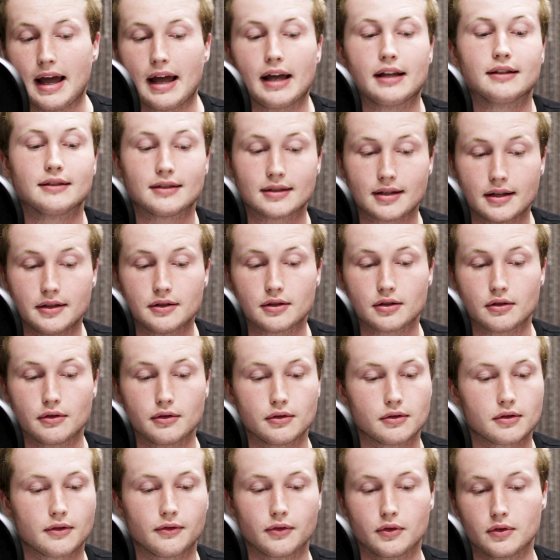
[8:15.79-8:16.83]
and
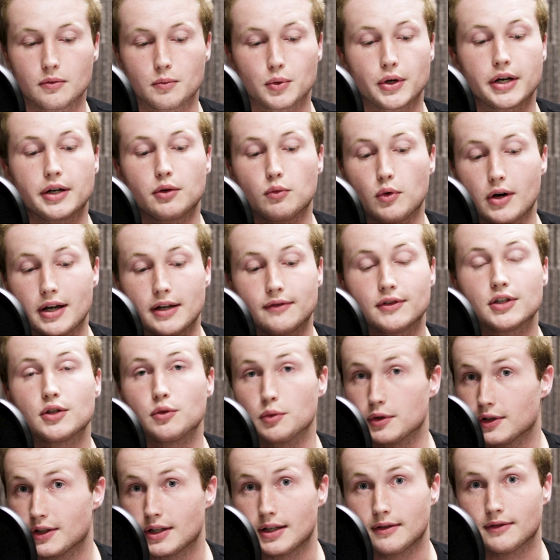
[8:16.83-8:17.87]
sensors for the brain waves
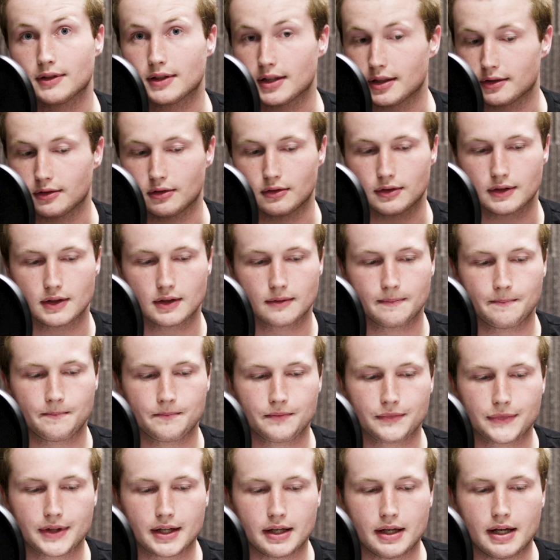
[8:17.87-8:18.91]
to receive signals.
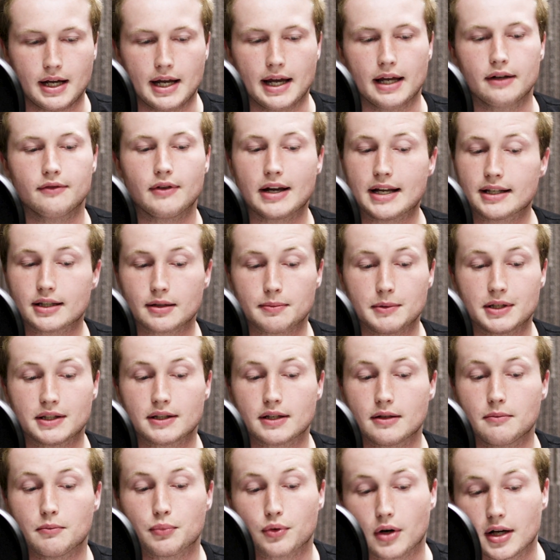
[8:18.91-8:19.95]

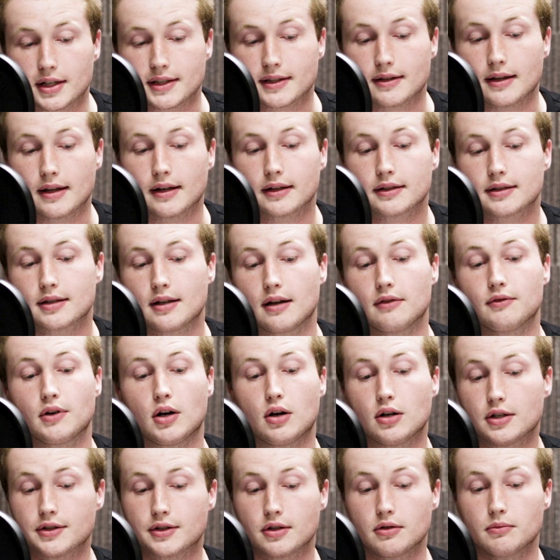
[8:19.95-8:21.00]
Advancements in prosthetics have
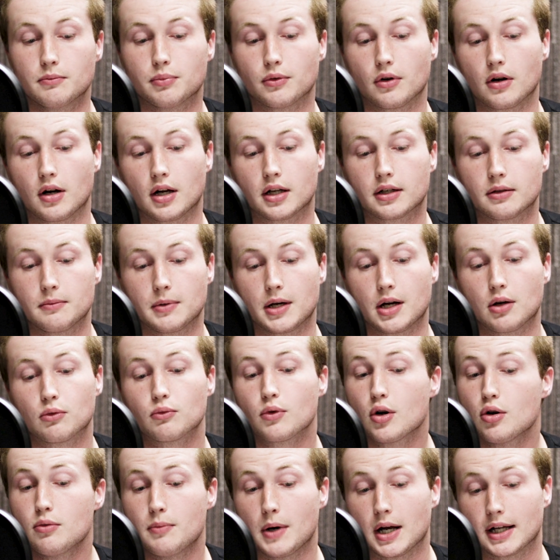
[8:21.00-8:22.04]
also brought
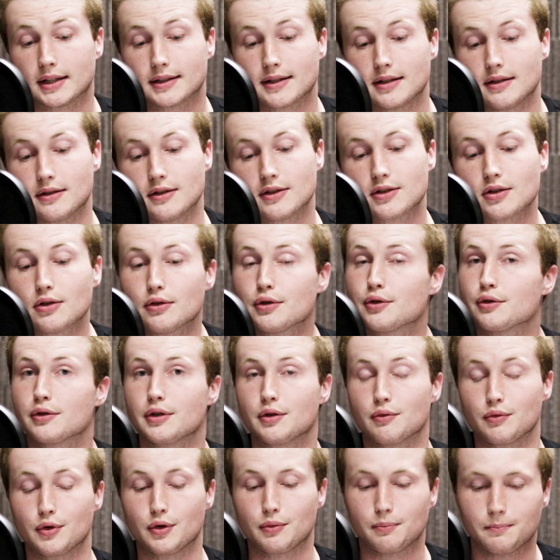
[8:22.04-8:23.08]
about robots in the
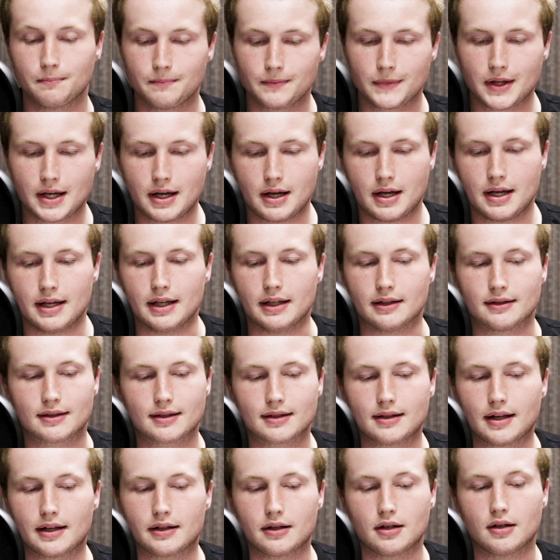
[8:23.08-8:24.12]
surgery room.
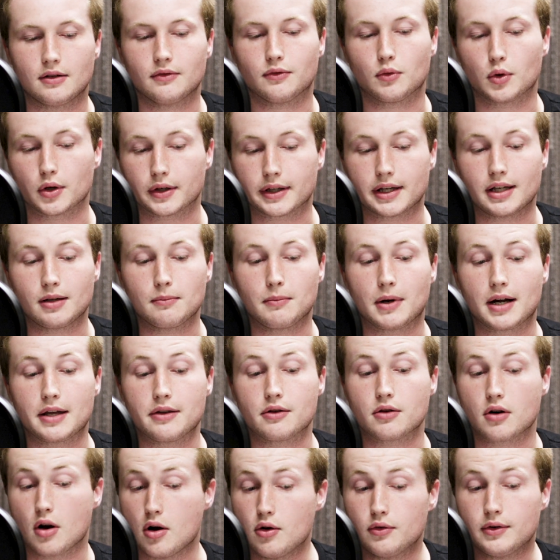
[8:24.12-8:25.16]
Instead of working by
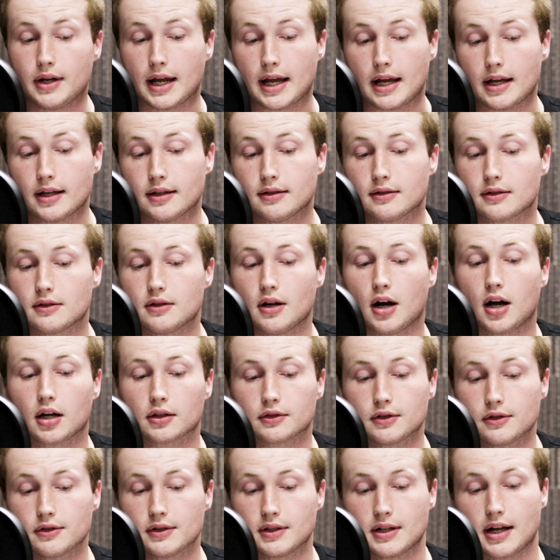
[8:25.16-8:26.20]
their own hands,
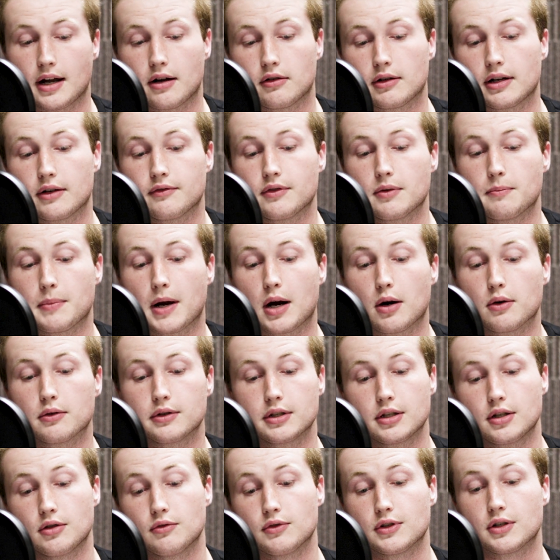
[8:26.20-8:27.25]
doctors now have the
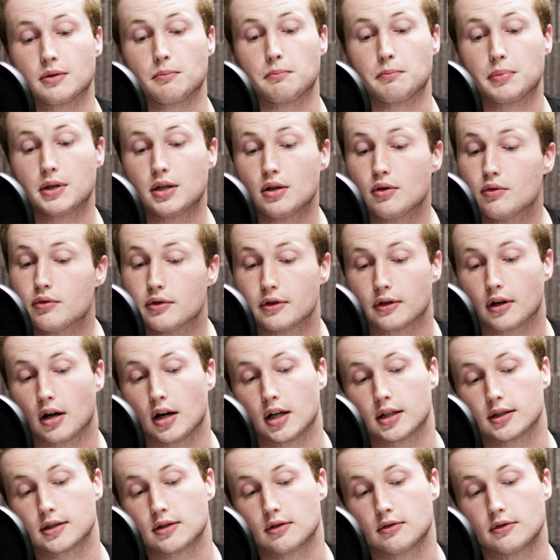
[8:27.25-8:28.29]
power to use computer
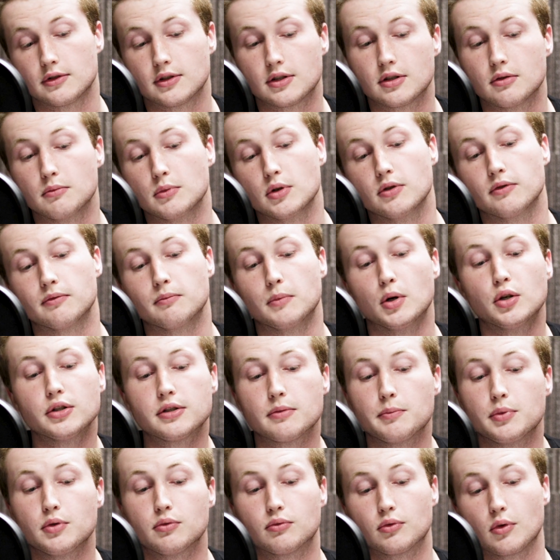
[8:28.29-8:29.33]
consoles to move
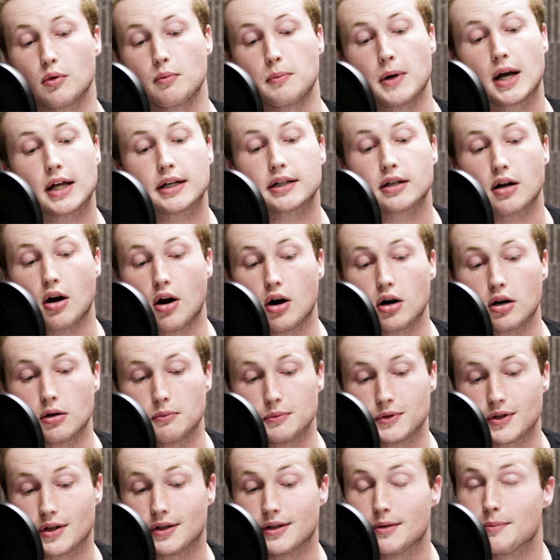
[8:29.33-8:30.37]
multiple robotic
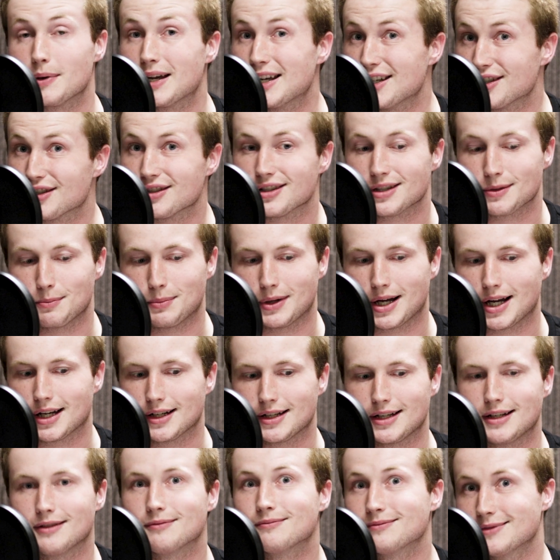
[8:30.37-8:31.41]
arms on the patient's
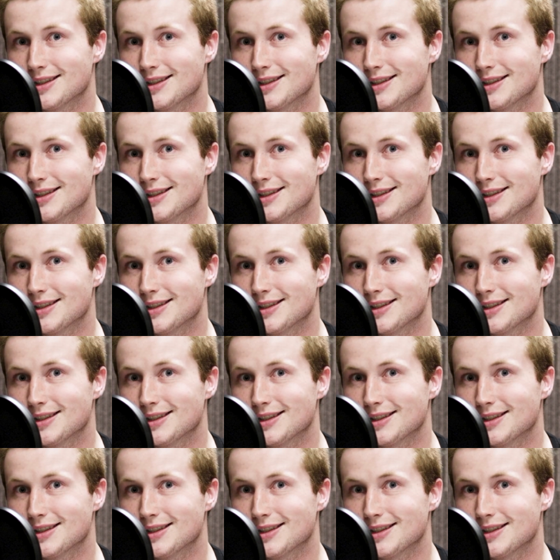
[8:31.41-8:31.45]
body.